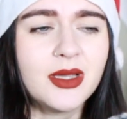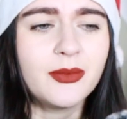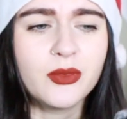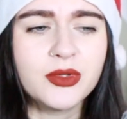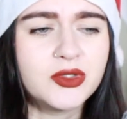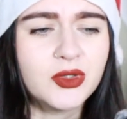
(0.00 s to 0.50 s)
but
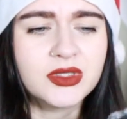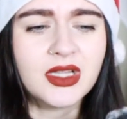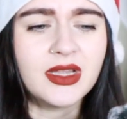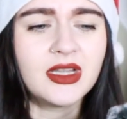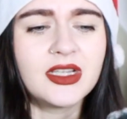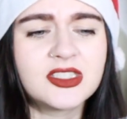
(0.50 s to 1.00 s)
all the dogs
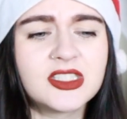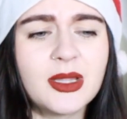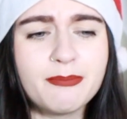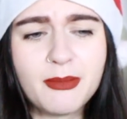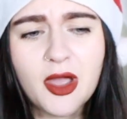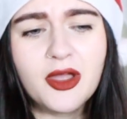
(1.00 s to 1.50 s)
kind of like just like
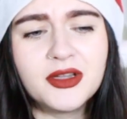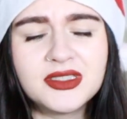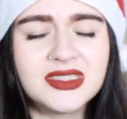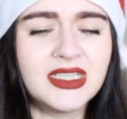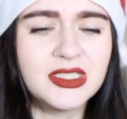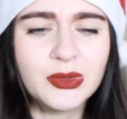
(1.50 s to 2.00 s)

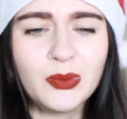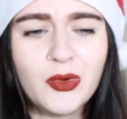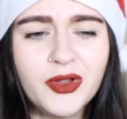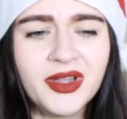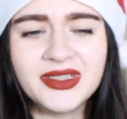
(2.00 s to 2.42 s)
merged into one.